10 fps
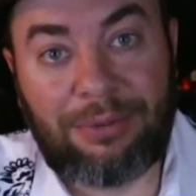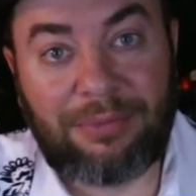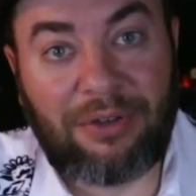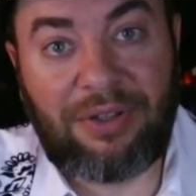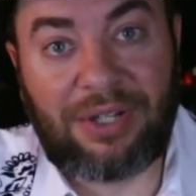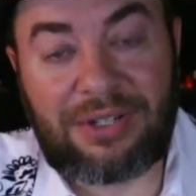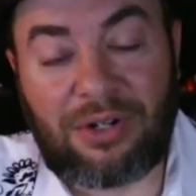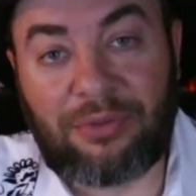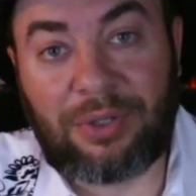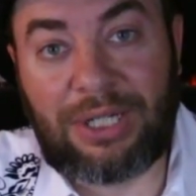my feelings
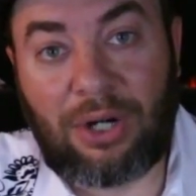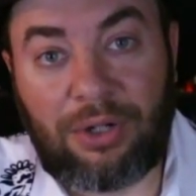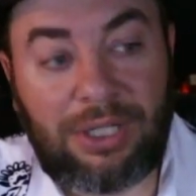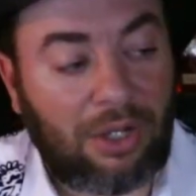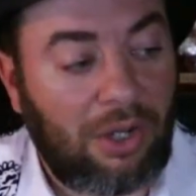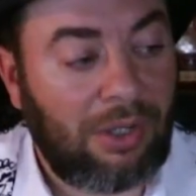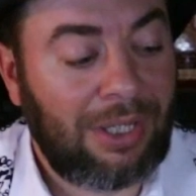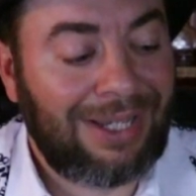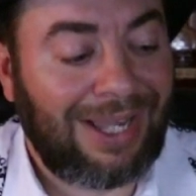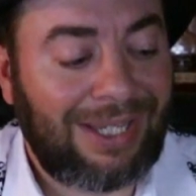aren't really hurt at
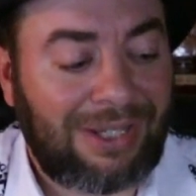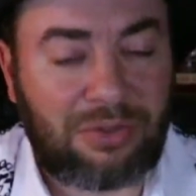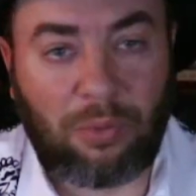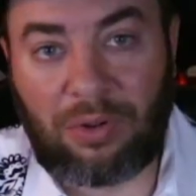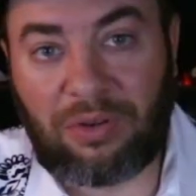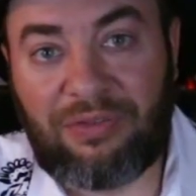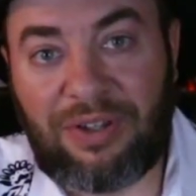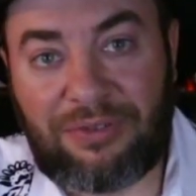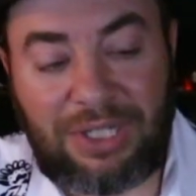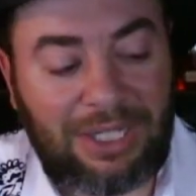all. I think it's worth
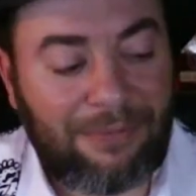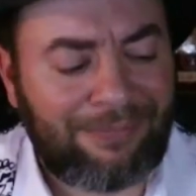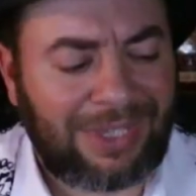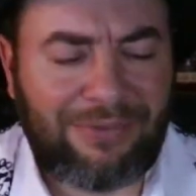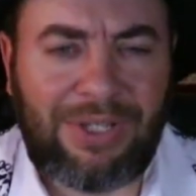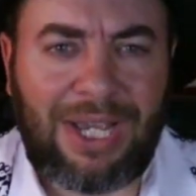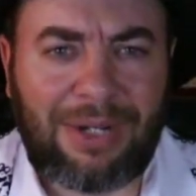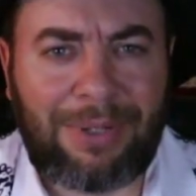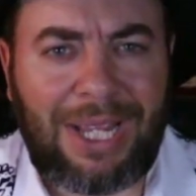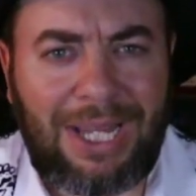50 if you got
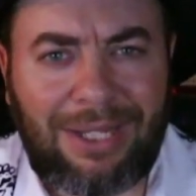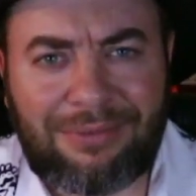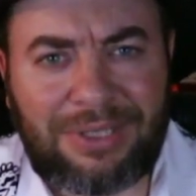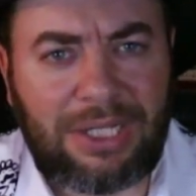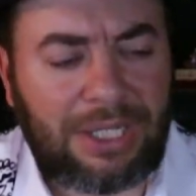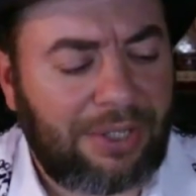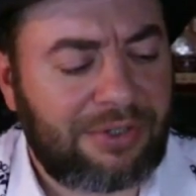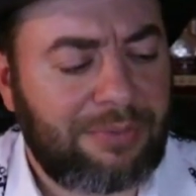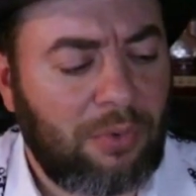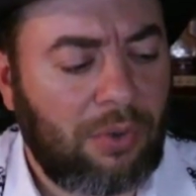to pay
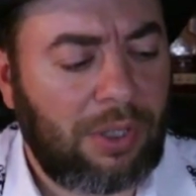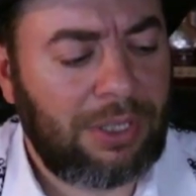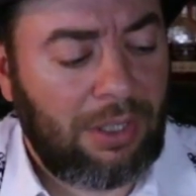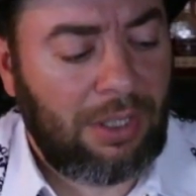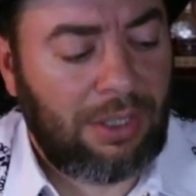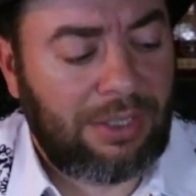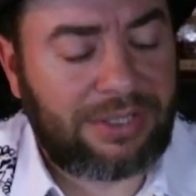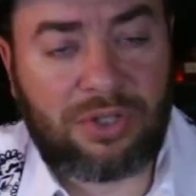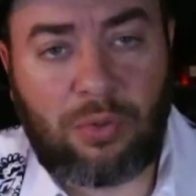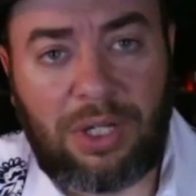$10 more.
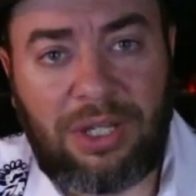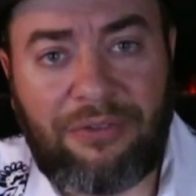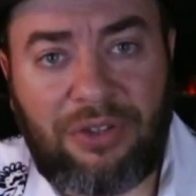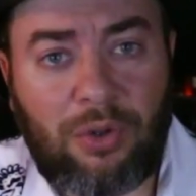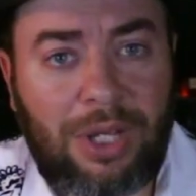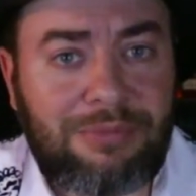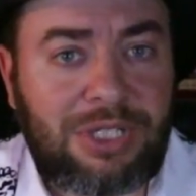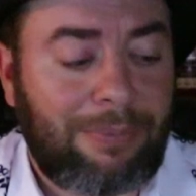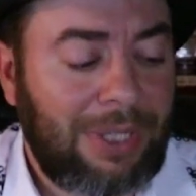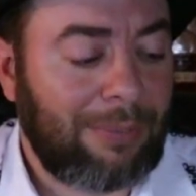This is one of the few
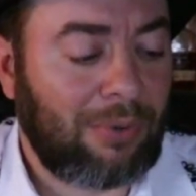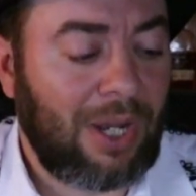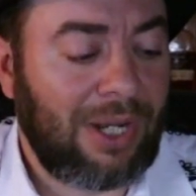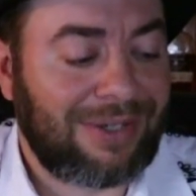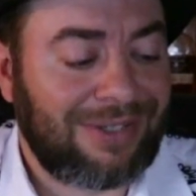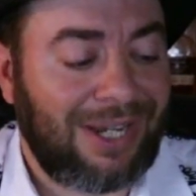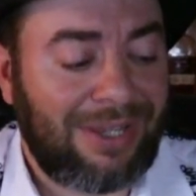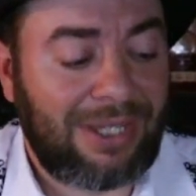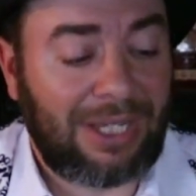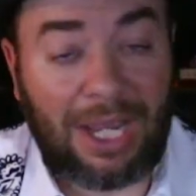MGP products that
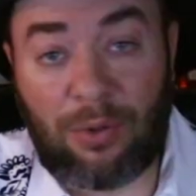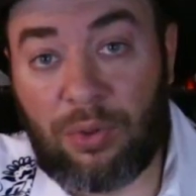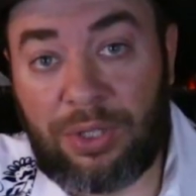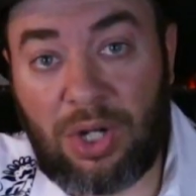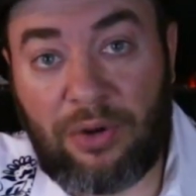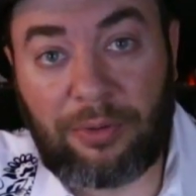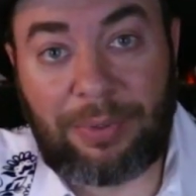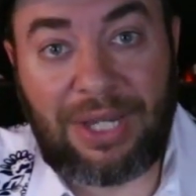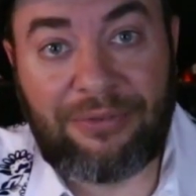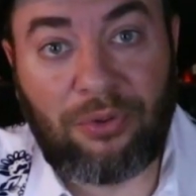I think I would
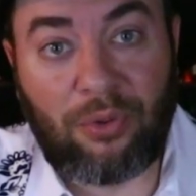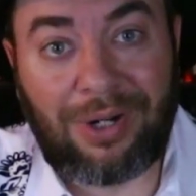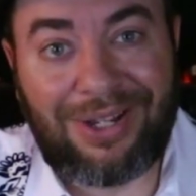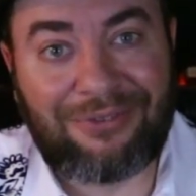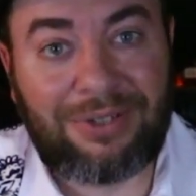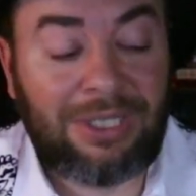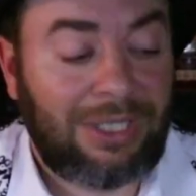overpay for. If